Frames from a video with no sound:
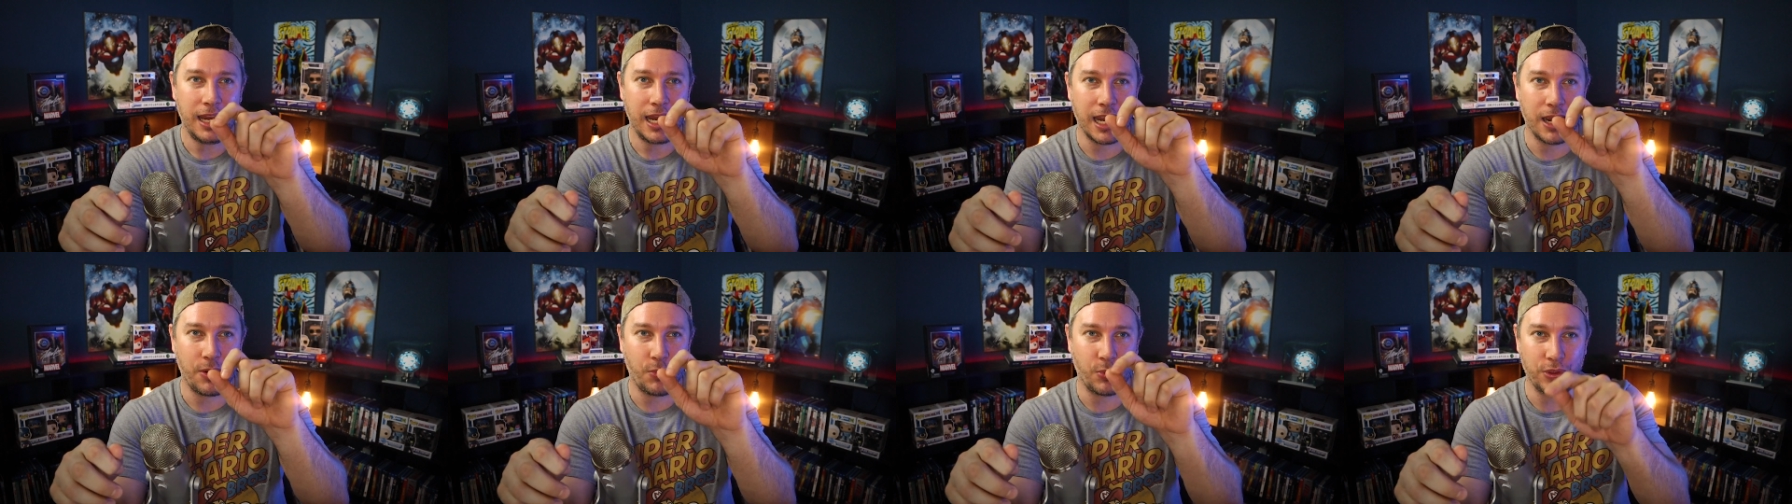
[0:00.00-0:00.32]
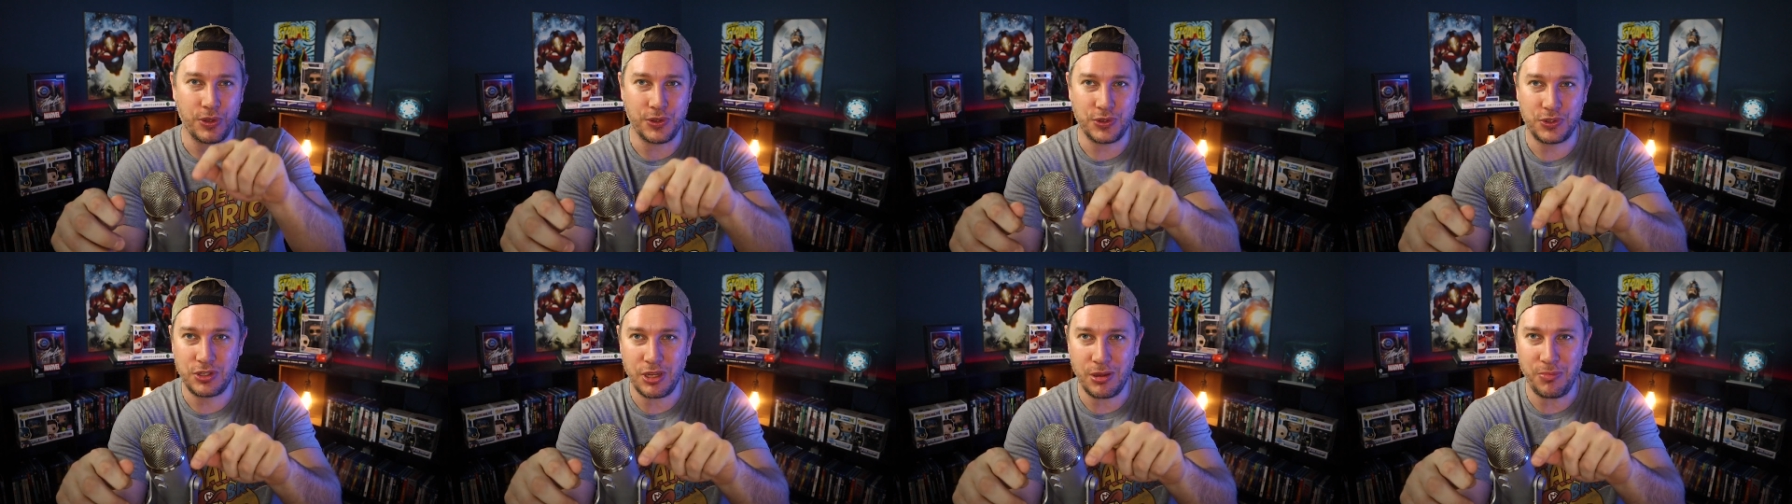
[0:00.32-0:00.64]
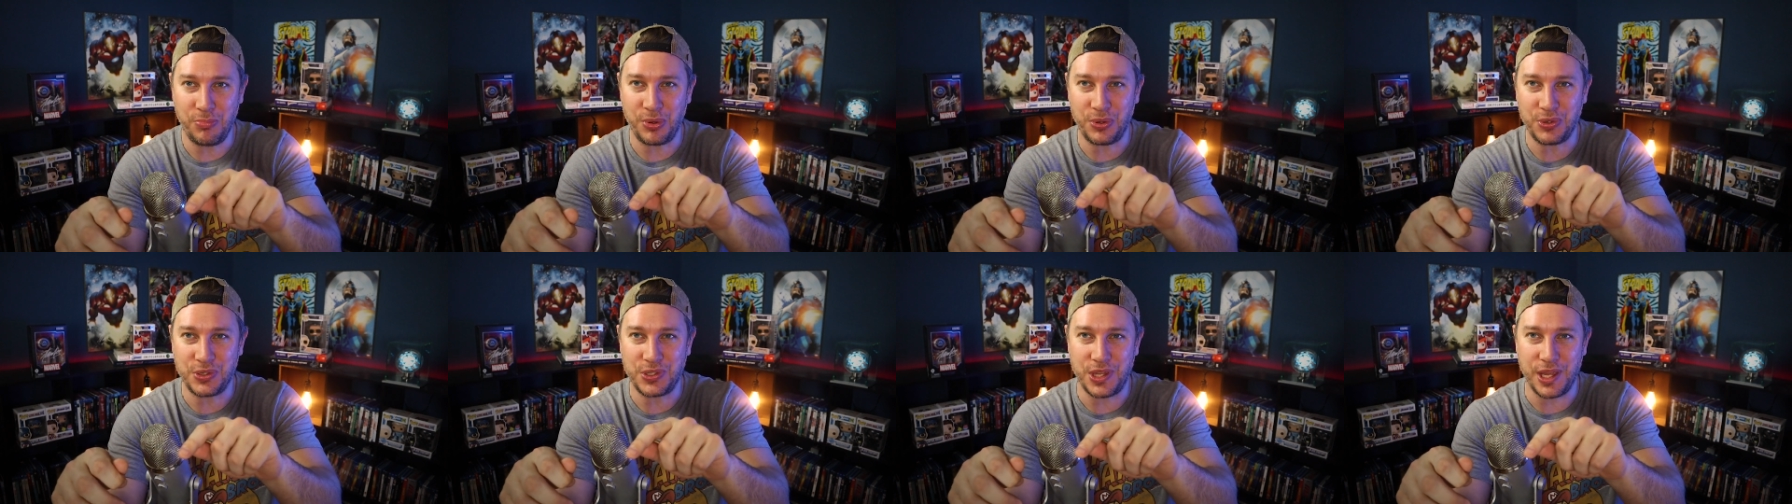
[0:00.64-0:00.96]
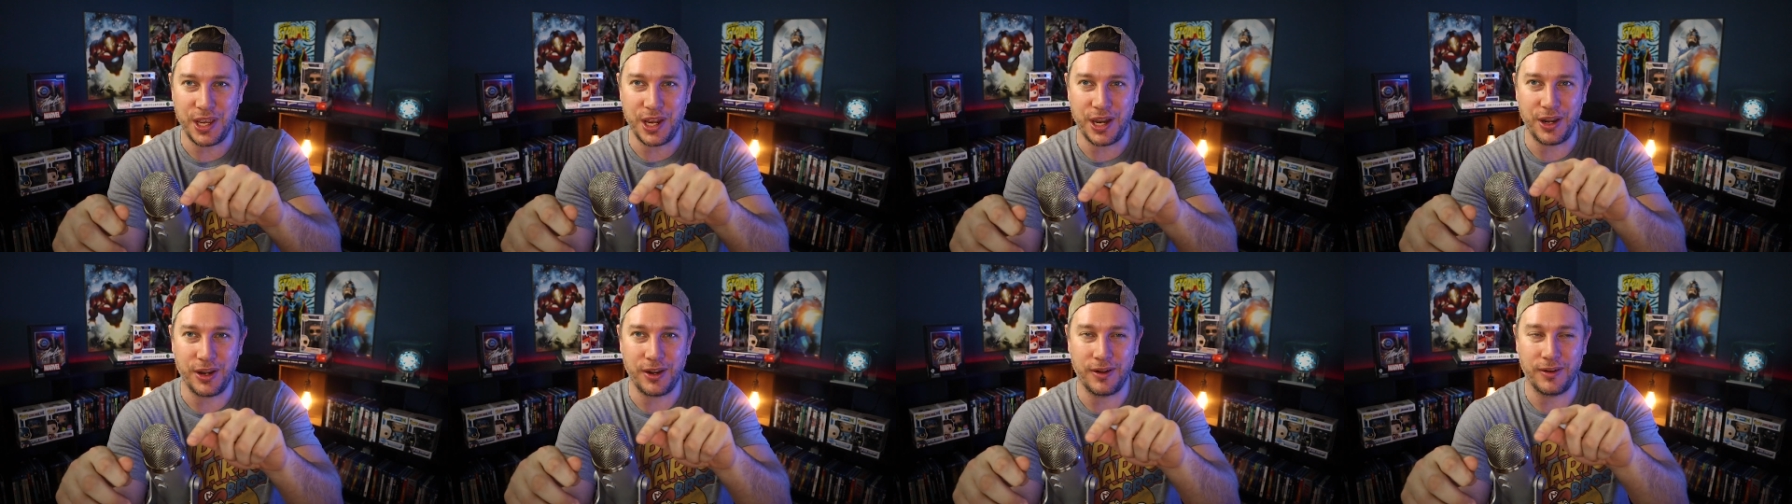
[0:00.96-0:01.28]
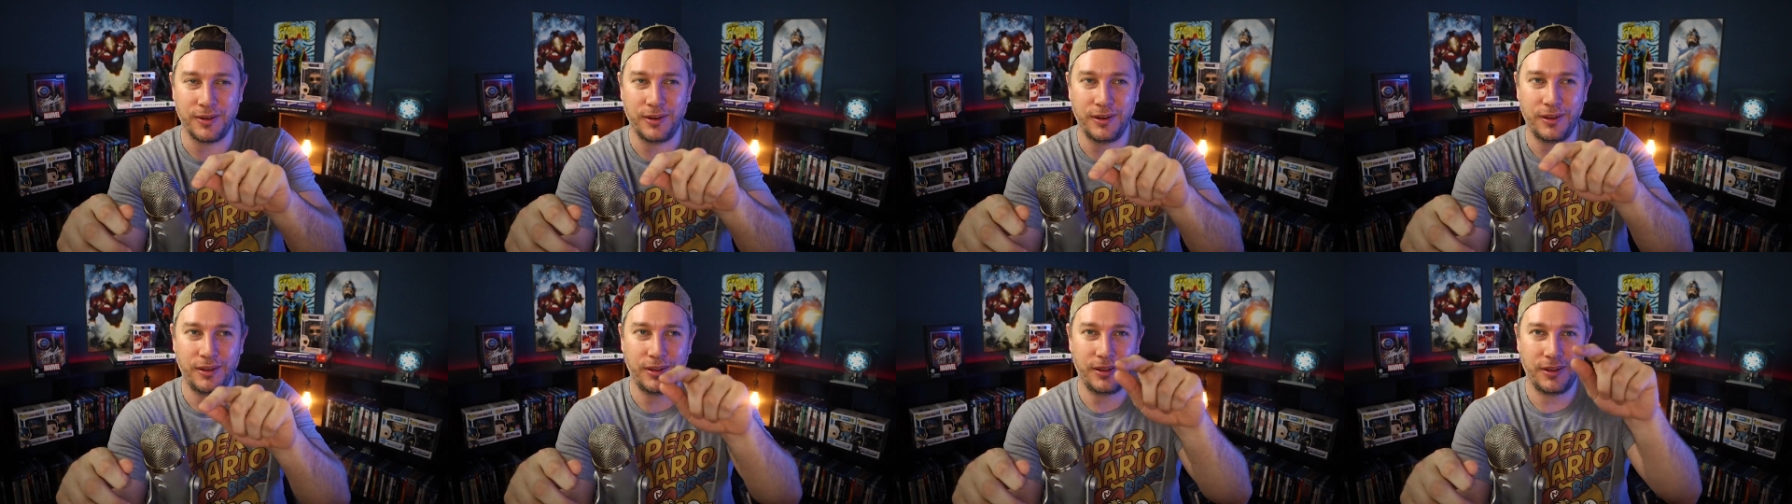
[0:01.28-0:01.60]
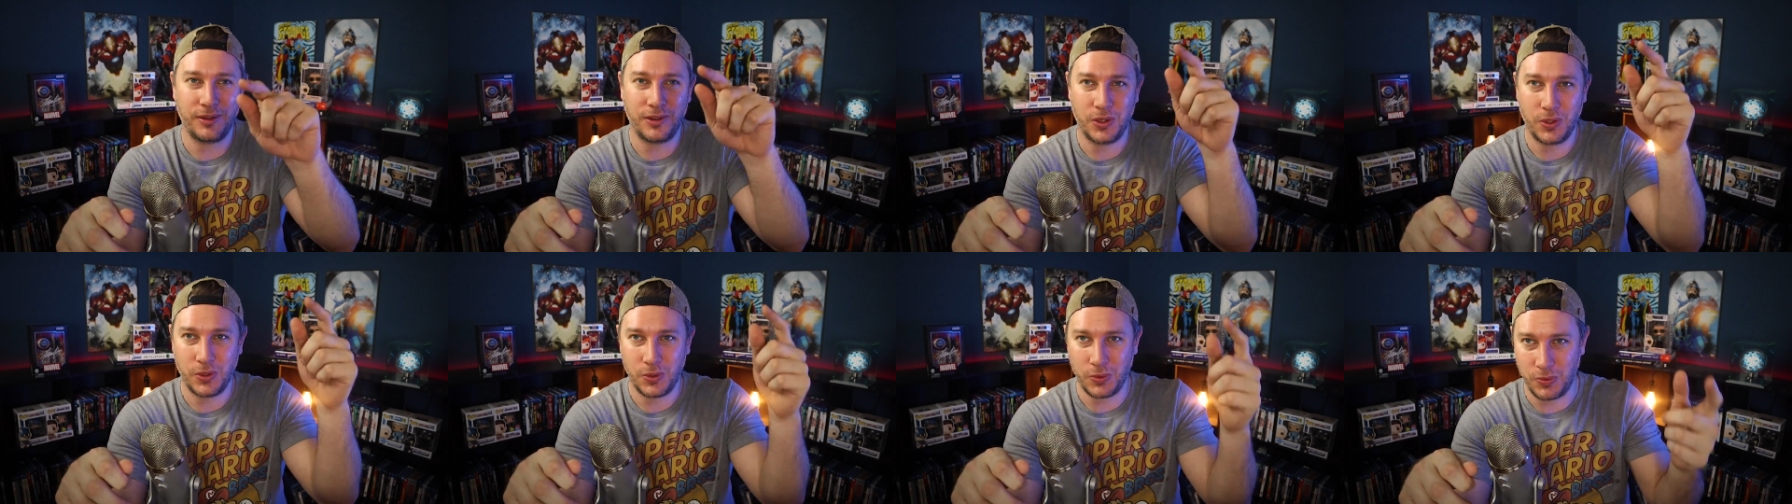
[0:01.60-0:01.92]
and when the symbol's there
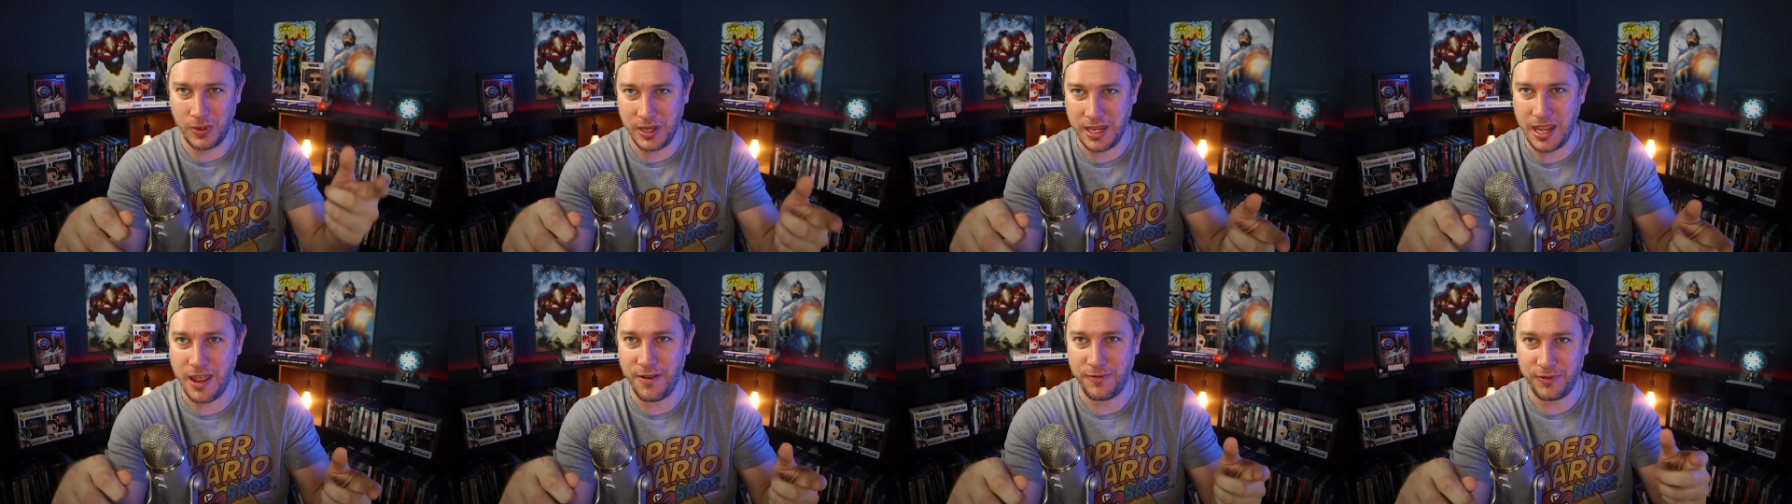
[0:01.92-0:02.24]
we